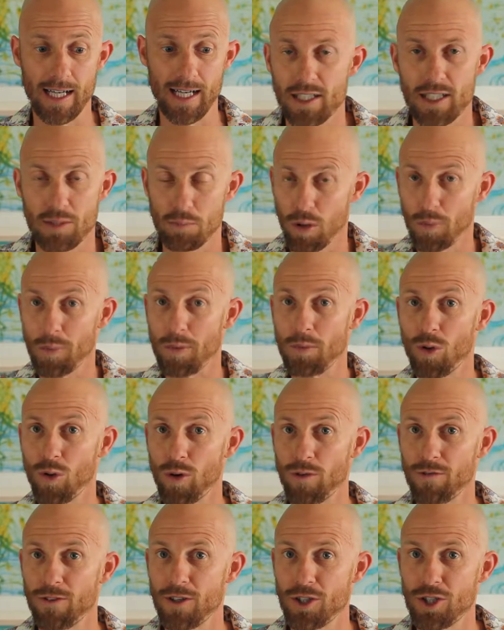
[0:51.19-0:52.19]
It's probably more
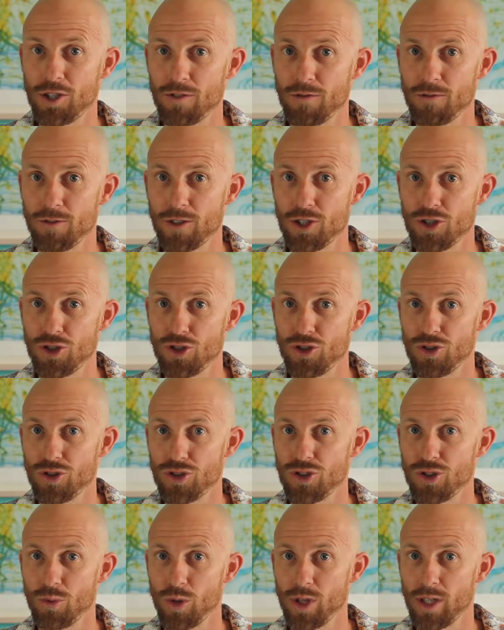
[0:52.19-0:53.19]
efficient for the students
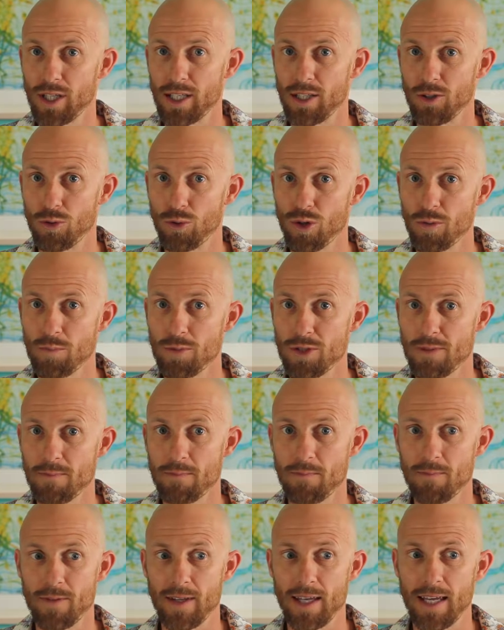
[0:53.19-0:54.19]
to work in groups,